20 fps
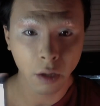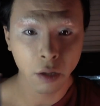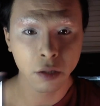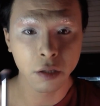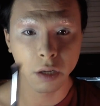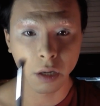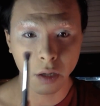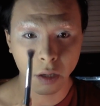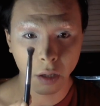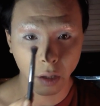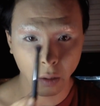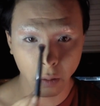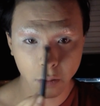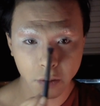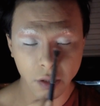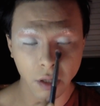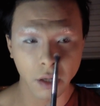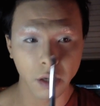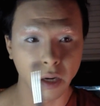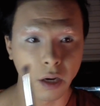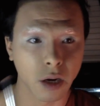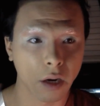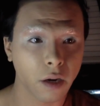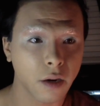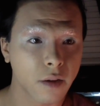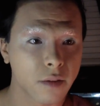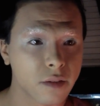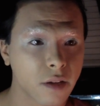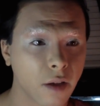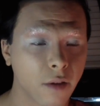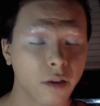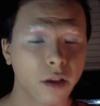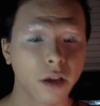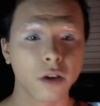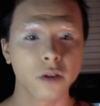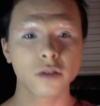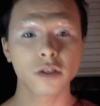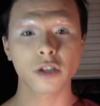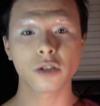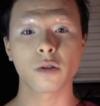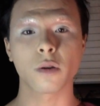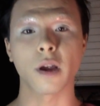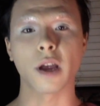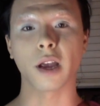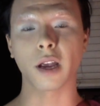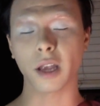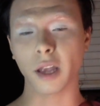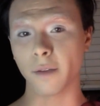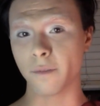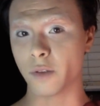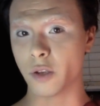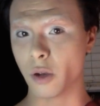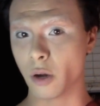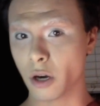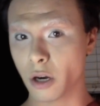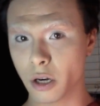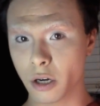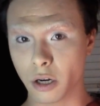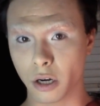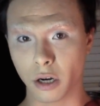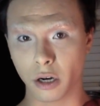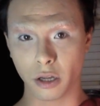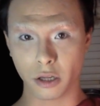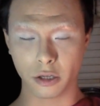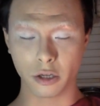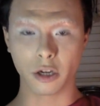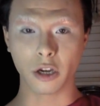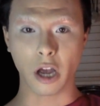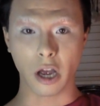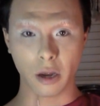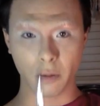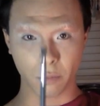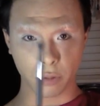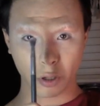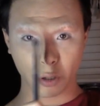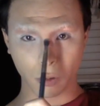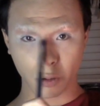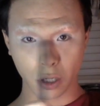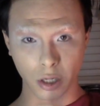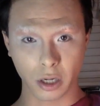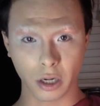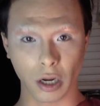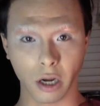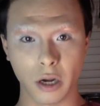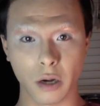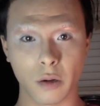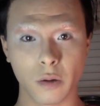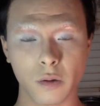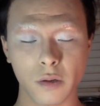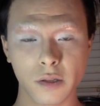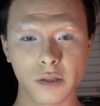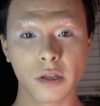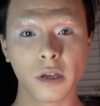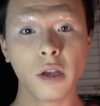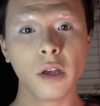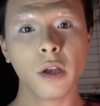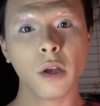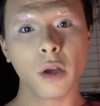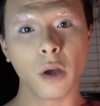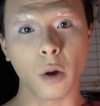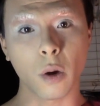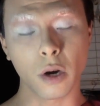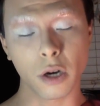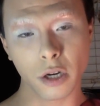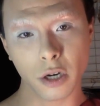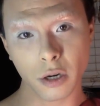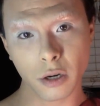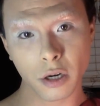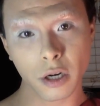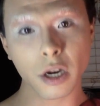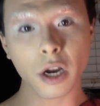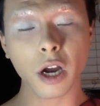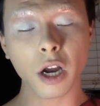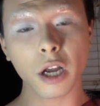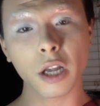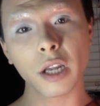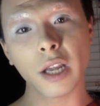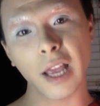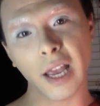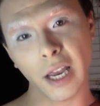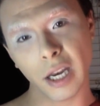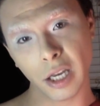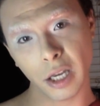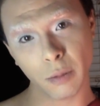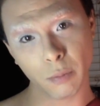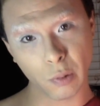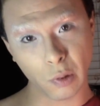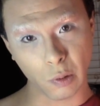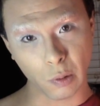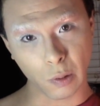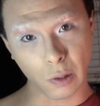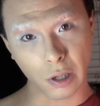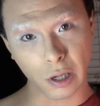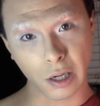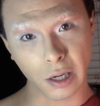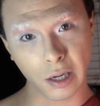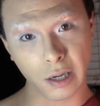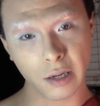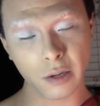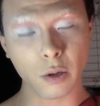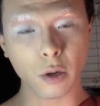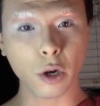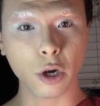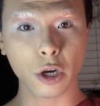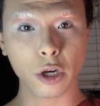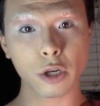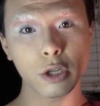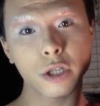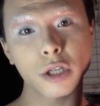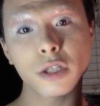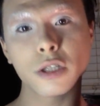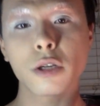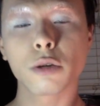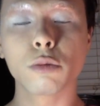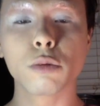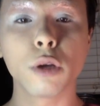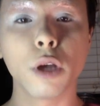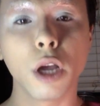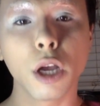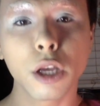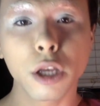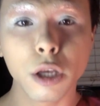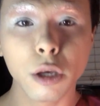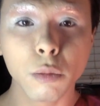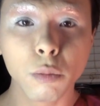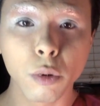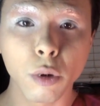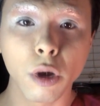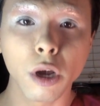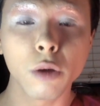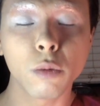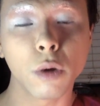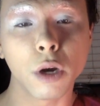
To close in here, because here's a trick. If you're a girl and you got a broken nose, or you're a lady boy, or you're just a really cute boy and